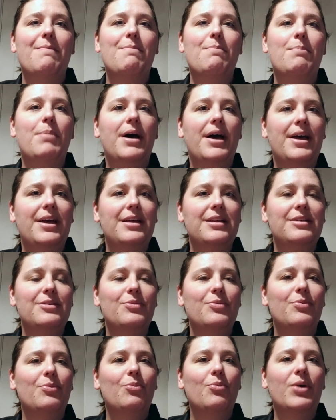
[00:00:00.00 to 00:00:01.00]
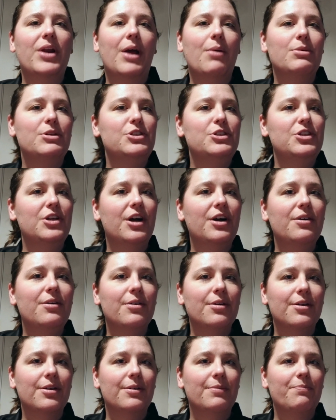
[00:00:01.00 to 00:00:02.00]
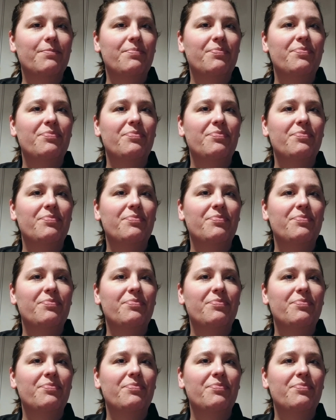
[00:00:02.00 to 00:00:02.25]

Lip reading: But when I was younger,